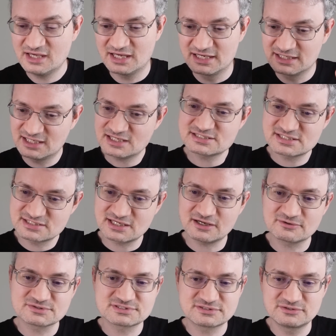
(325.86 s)
and he gets it
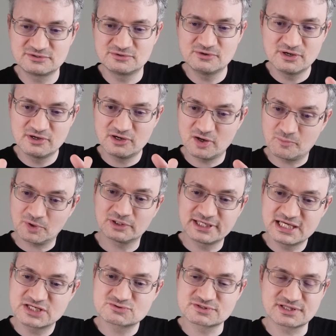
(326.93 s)
down to a
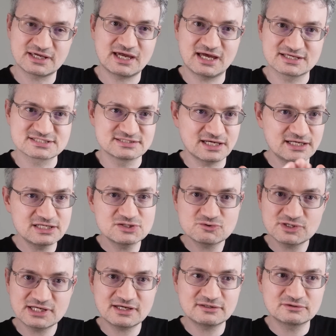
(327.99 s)
polyhedron that has 90
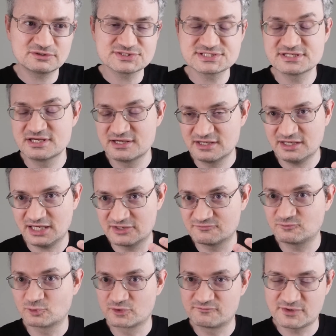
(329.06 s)
degree angles and
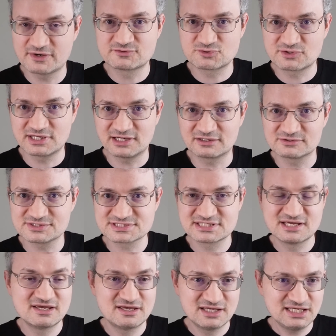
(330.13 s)
45 degree angles.
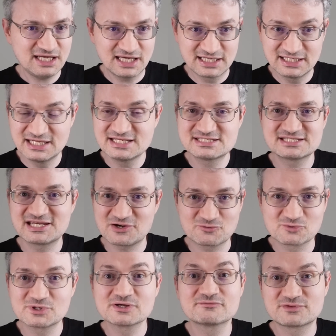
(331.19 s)
And he needs to get
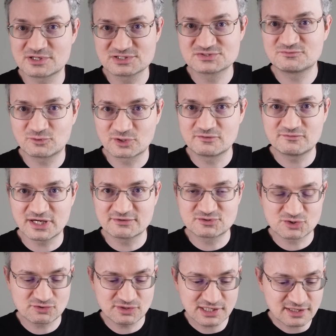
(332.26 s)
rid of those 45
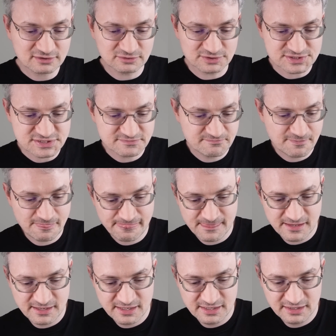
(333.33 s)
degree angles.
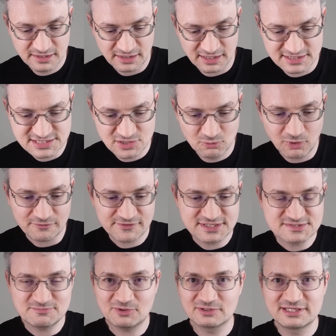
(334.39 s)
And so what
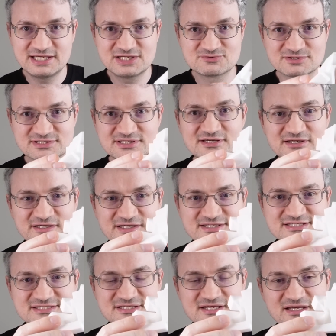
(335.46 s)
this polyhedron
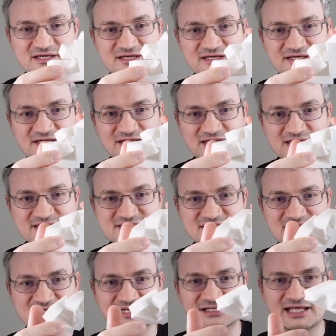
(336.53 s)
does is
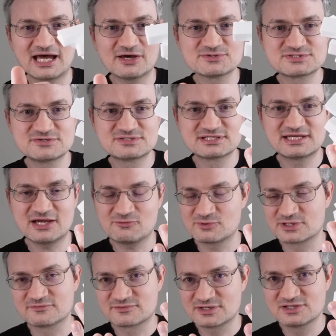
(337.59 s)
it allows you to get
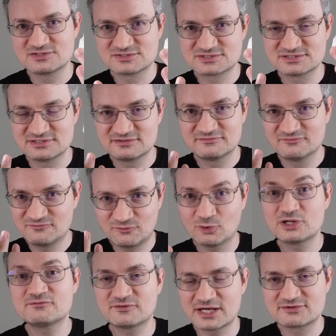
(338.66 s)
rid of those
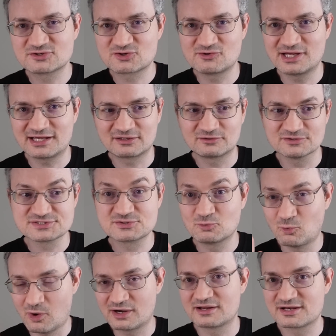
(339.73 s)
45 degree angles
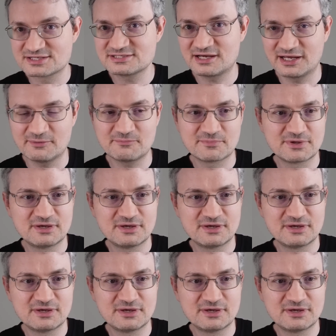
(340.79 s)
one at a time.